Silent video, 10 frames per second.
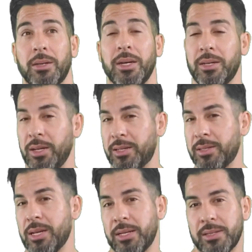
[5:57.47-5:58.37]
It's
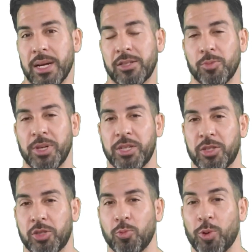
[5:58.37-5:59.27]
not so
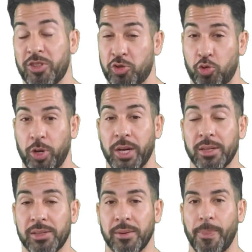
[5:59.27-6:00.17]
much with
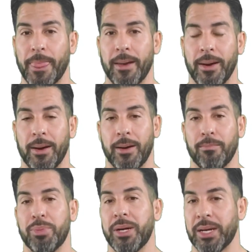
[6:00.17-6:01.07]
strings,
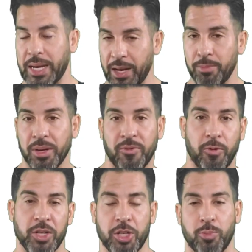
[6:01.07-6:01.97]
but it can be
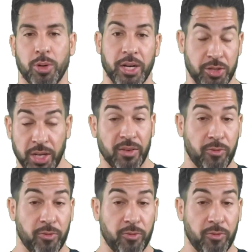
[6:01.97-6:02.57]
friendship wise. You can have